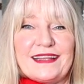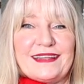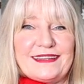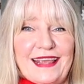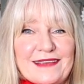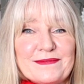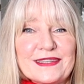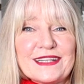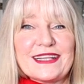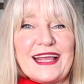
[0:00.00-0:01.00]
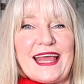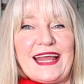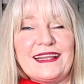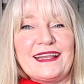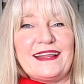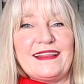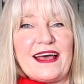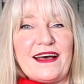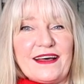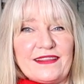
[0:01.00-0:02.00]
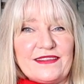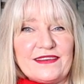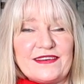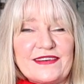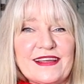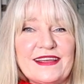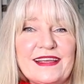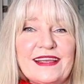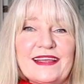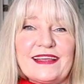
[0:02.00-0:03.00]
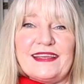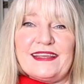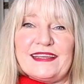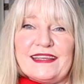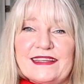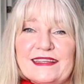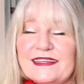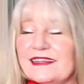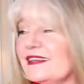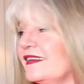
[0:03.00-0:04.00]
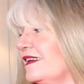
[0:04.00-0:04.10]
the table and the other uh,